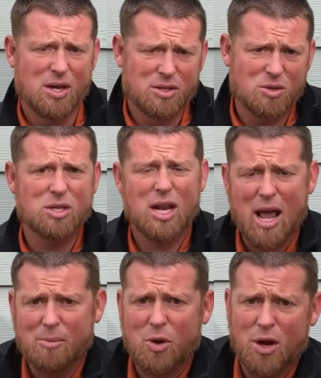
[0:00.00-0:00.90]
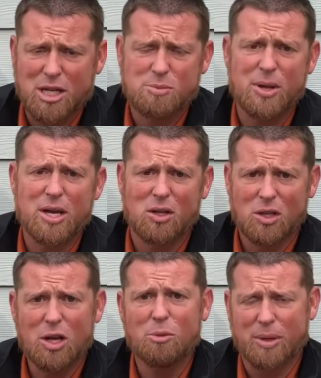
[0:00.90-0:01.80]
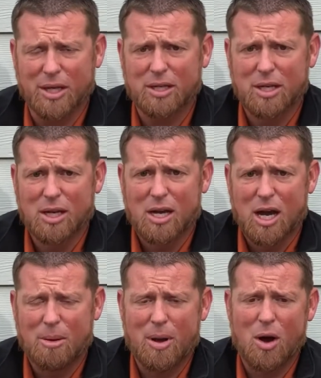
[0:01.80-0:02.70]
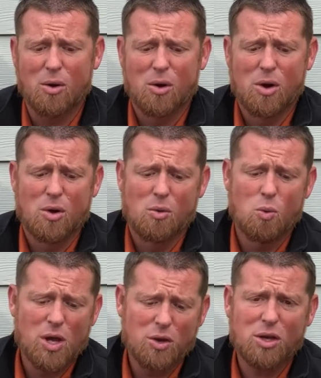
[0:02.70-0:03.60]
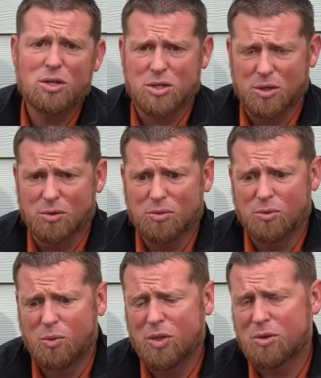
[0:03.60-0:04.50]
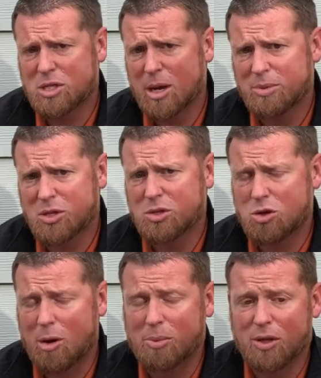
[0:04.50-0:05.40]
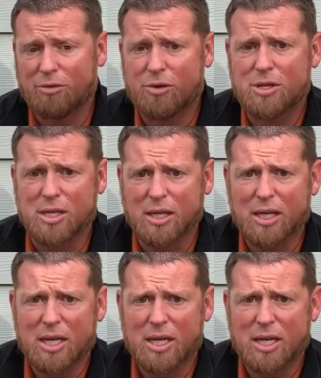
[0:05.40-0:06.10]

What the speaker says: So today I'm going to explain a little bit about what you can do when those temperatures drop below freezing.